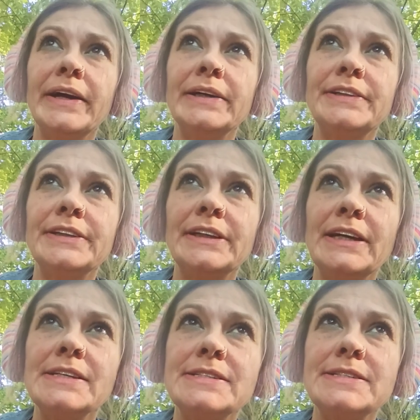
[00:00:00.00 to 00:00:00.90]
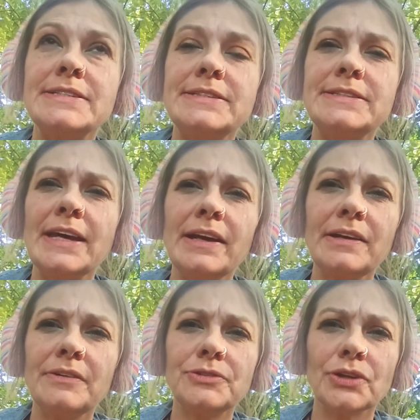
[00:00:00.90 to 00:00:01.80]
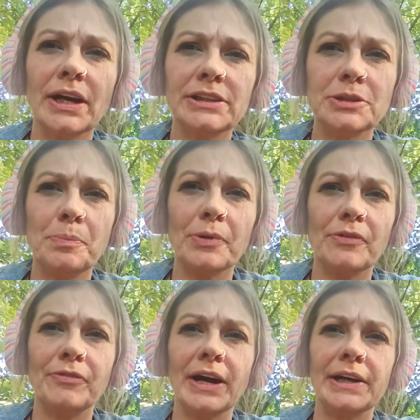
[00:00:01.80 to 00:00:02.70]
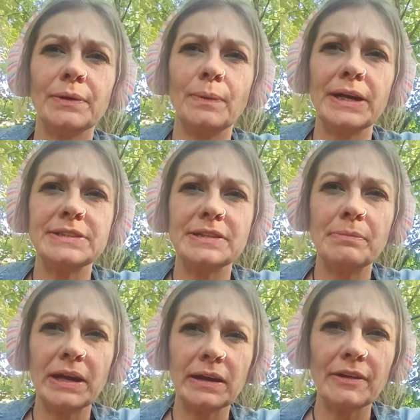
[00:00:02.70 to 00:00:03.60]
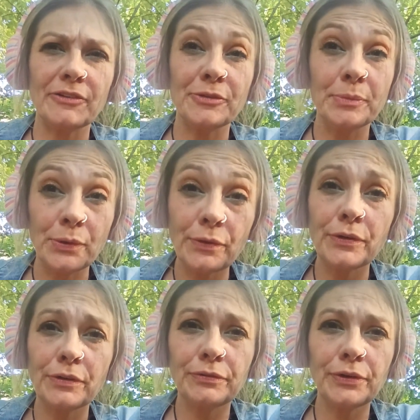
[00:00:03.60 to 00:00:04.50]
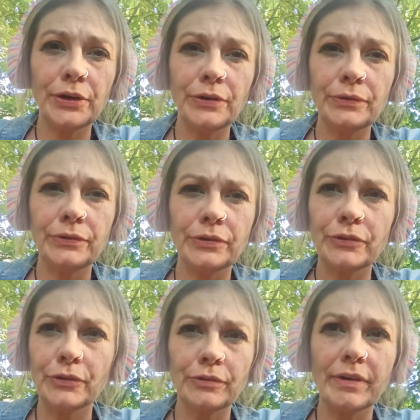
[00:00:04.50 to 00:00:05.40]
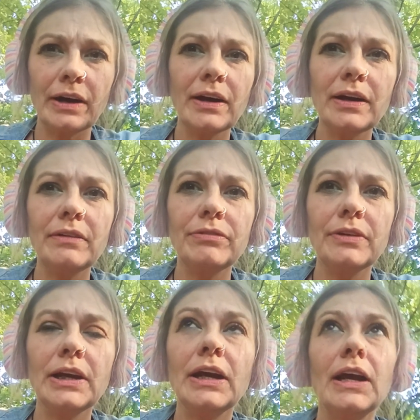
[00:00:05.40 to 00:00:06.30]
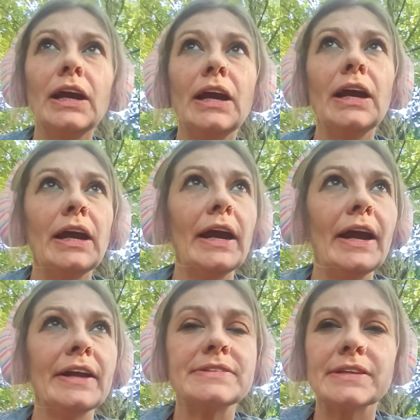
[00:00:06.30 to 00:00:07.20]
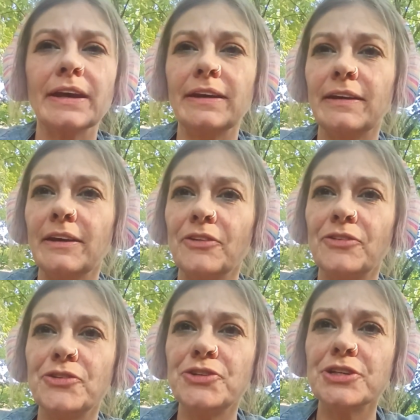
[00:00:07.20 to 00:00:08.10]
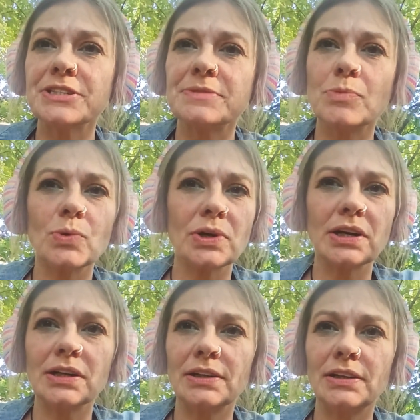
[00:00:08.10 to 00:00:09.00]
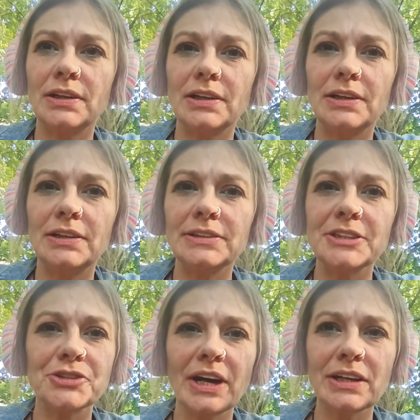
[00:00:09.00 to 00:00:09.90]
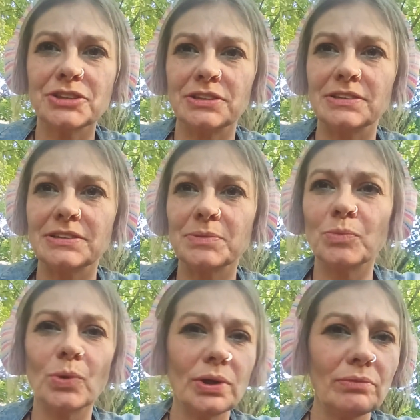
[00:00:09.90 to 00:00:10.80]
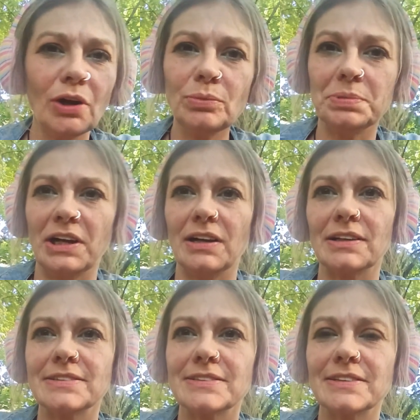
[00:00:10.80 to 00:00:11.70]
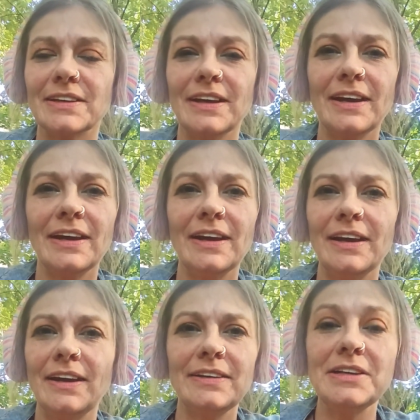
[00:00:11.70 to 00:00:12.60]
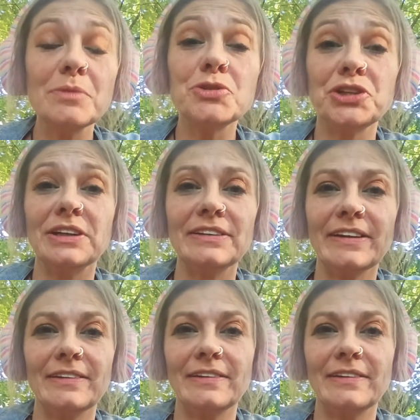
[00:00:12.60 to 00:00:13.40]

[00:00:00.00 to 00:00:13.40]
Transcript: And instead of trying to provide a way to make it smoother for you to survive, it's like it's just more distractions, more roadblocks, dumb shit.